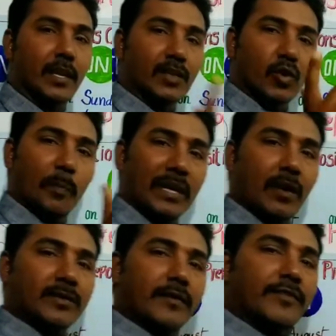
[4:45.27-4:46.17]
So
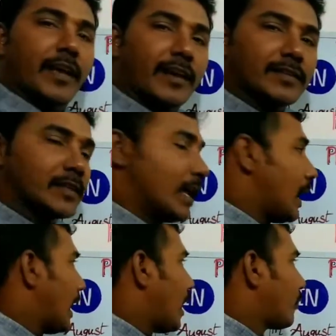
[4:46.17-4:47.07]
because of that,
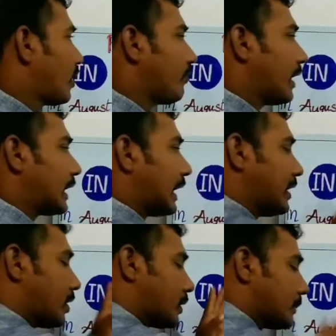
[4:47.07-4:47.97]
I have given a
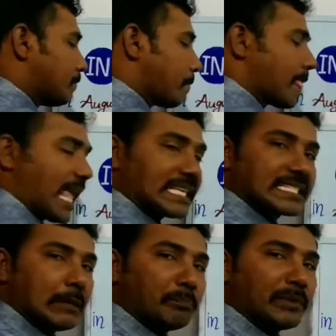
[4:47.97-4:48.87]
clear
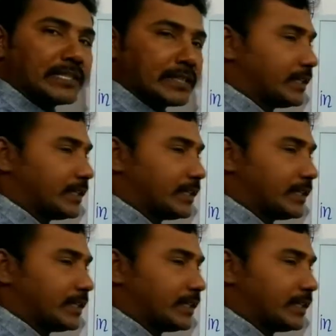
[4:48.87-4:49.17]
examples